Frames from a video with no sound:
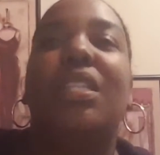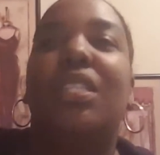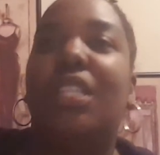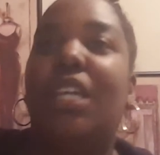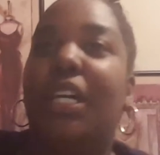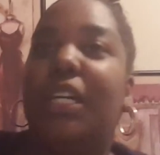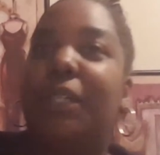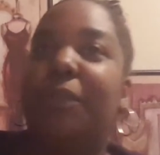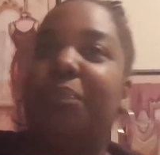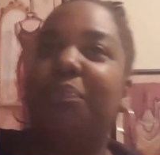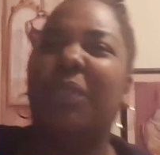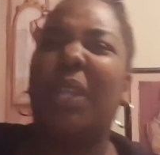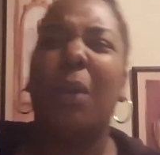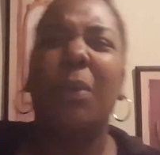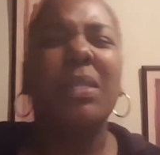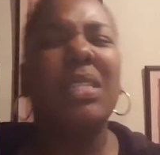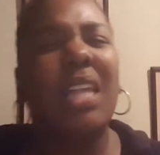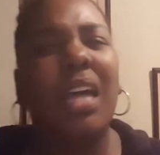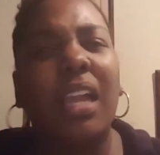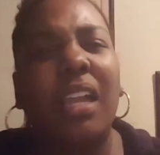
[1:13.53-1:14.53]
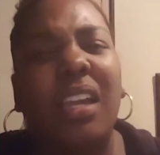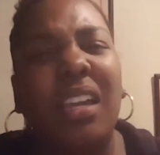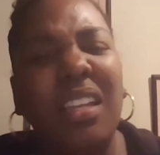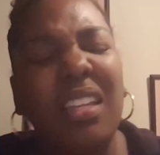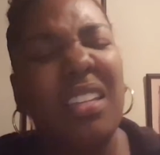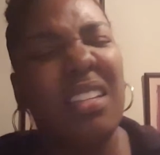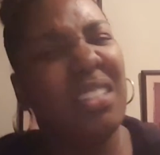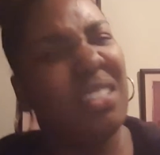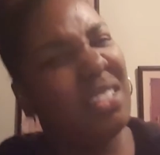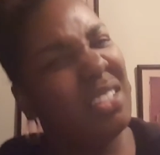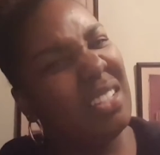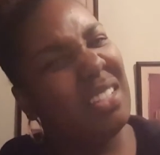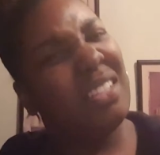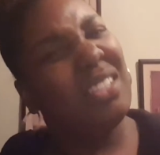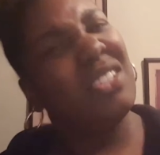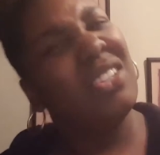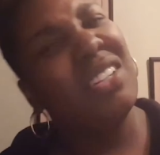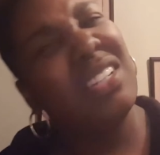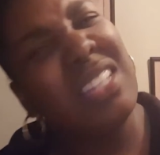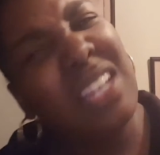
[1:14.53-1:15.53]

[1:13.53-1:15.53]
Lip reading: So I was like, is your